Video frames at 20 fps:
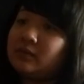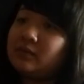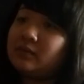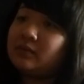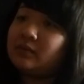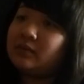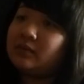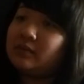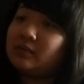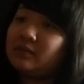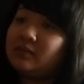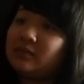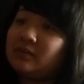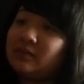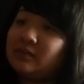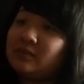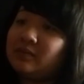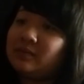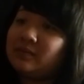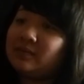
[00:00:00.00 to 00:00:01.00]

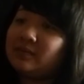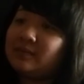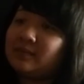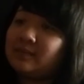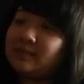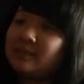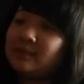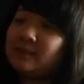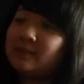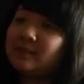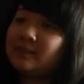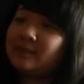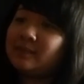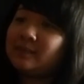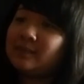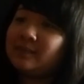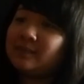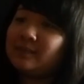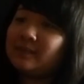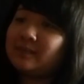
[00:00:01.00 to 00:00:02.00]

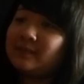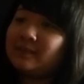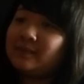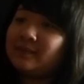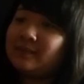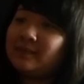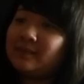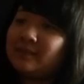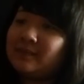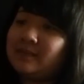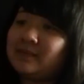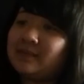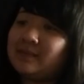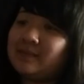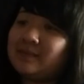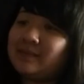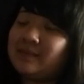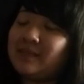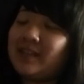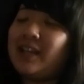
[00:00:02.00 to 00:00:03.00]

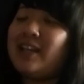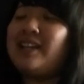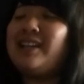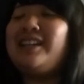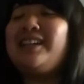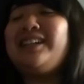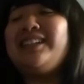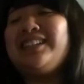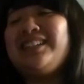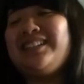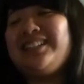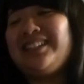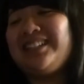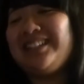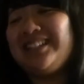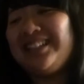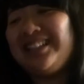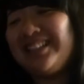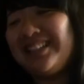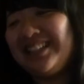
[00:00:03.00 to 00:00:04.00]

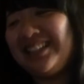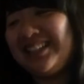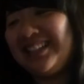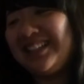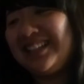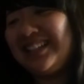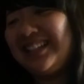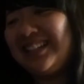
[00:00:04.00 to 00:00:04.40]
(silent)